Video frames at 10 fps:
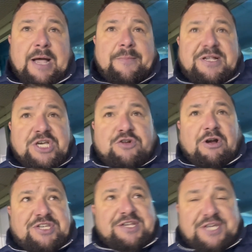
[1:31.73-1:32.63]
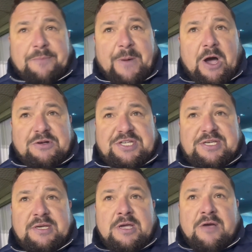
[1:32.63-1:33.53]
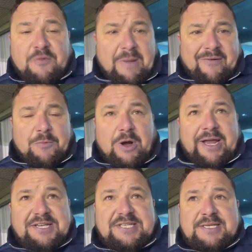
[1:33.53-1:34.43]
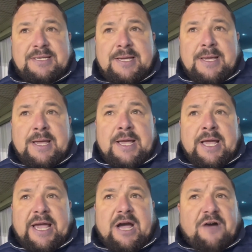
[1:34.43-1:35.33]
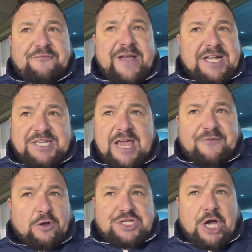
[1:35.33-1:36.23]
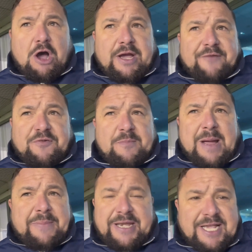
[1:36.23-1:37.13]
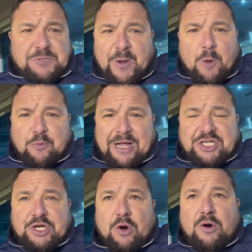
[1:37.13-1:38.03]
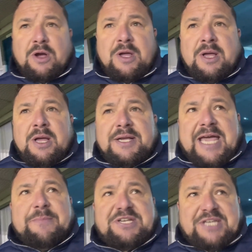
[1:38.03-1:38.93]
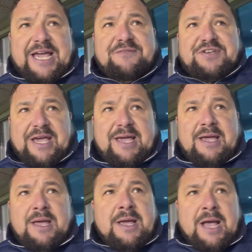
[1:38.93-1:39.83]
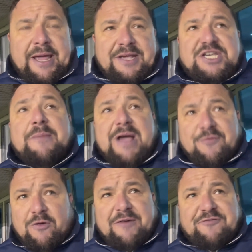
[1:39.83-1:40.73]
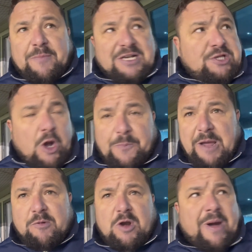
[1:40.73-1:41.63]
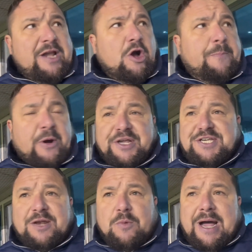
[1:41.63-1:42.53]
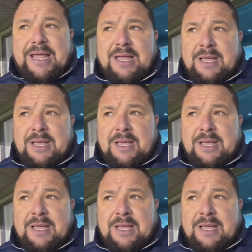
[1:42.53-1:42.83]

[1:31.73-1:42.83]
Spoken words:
It's a cross into the box from Murray Wallace. I think it's an effort on target from maybe Nisbet or Bradshaw. Keeper saves it, and it's up the other end from us. A lot of people in the way, a lot of bodies in the way.